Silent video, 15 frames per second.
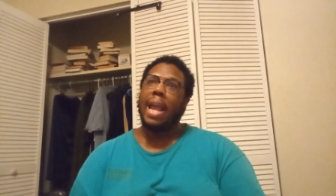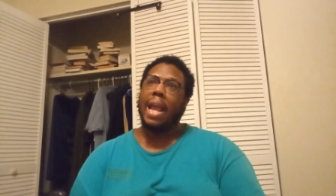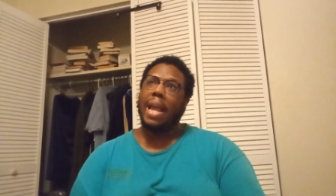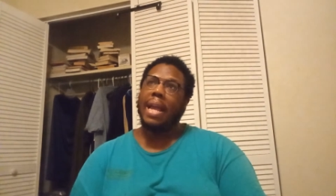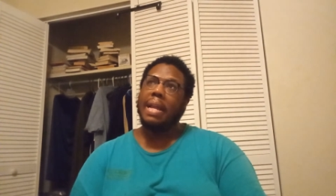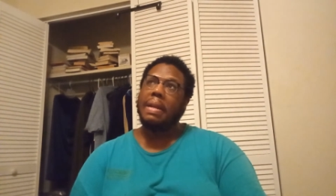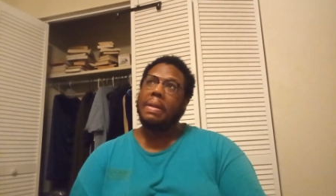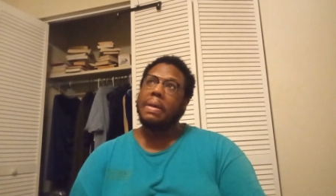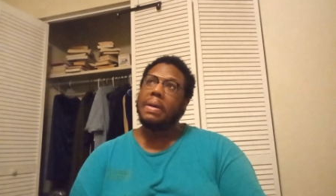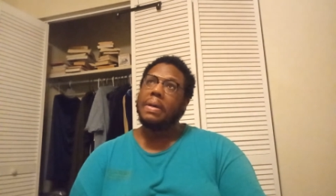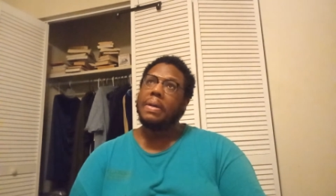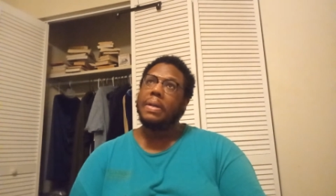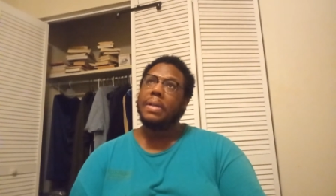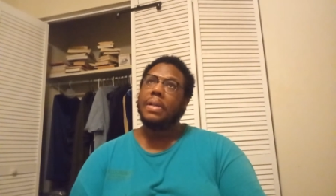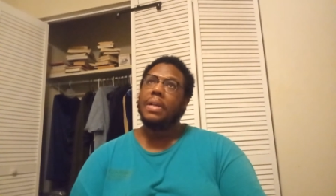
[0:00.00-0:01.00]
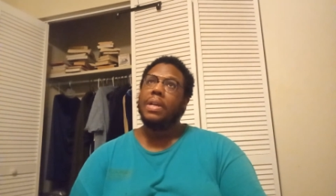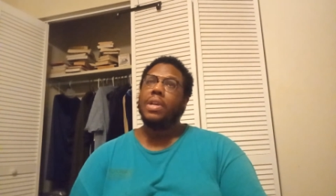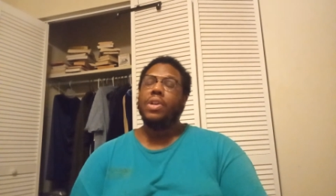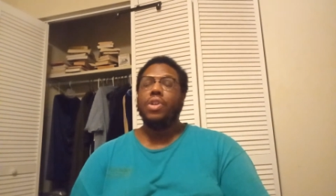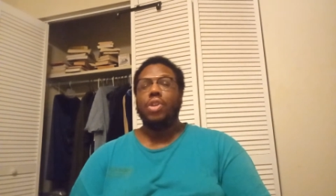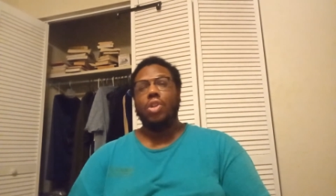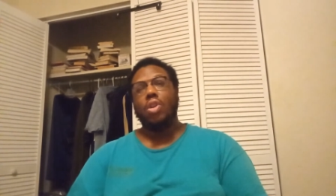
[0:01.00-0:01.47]
And,
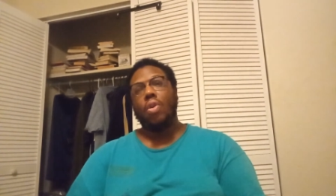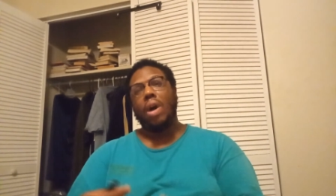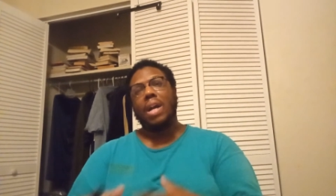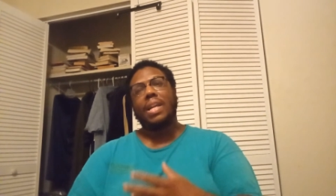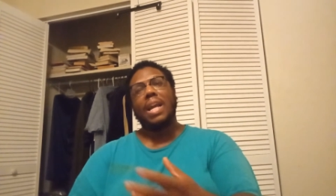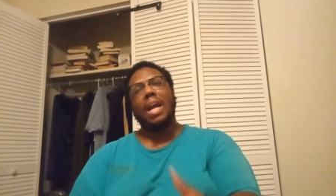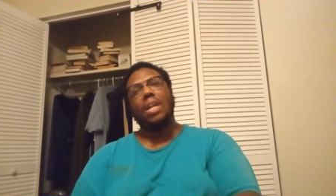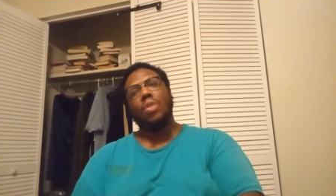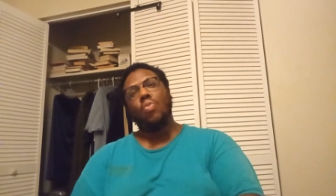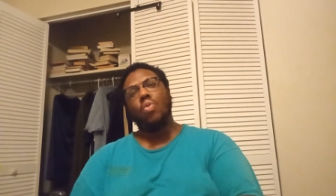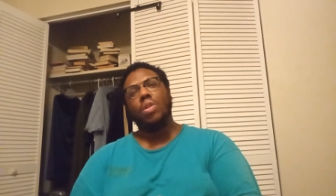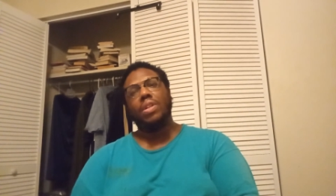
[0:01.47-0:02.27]
you know, I kind of